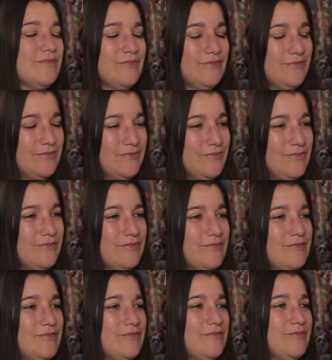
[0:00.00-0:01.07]

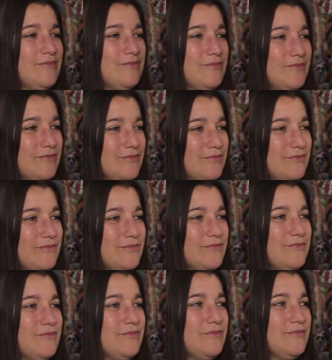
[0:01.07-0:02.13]

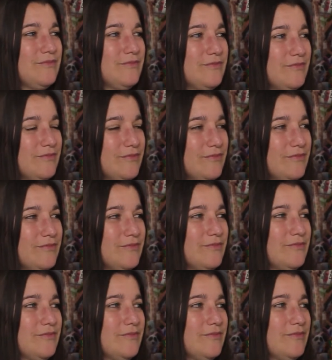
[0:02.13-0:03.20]

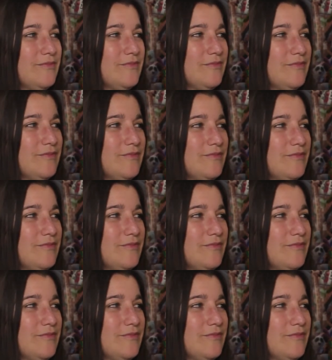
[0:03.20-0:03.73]
This person isn't speaking.